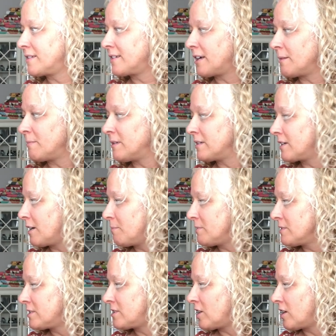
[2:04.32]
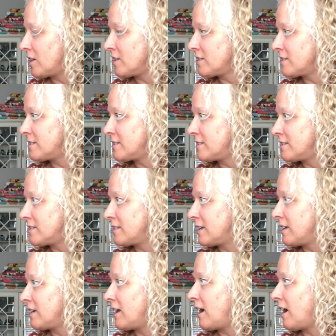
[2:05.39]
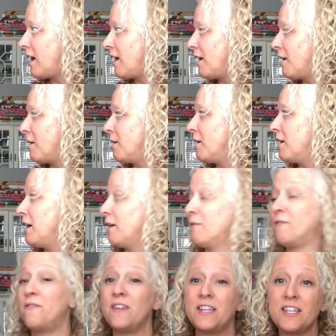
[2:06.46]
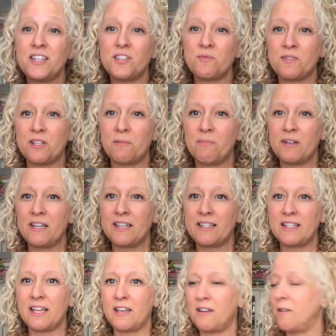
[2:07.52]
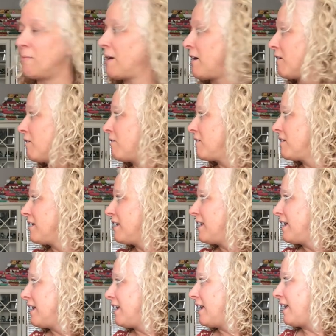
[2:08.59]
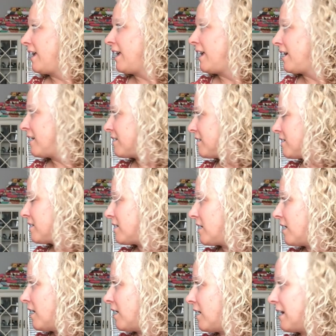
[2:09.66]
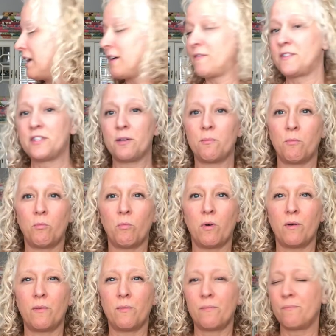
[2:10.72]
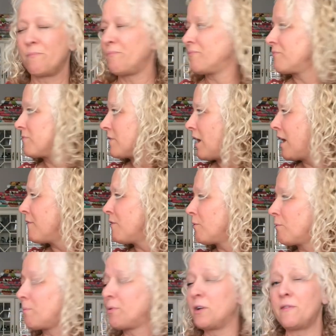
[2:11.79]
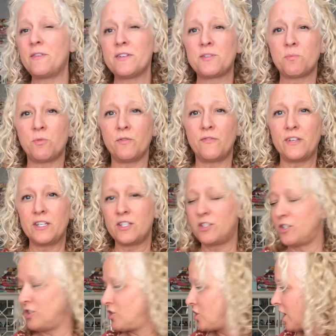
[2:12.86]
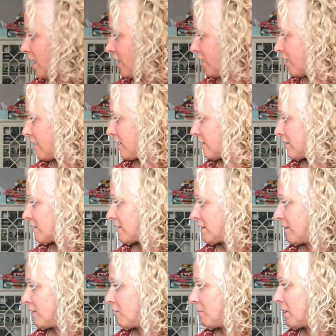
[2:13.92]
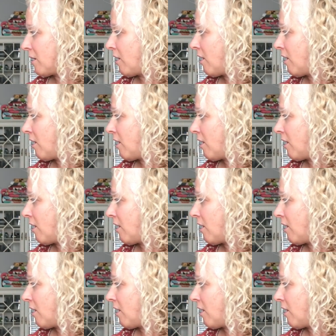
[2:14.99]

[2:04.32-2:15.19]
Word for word: a couple starts, uh, a finish, which I'm pretty excited about. And uh, I have some, I have a previous wool finish to share, a little bit of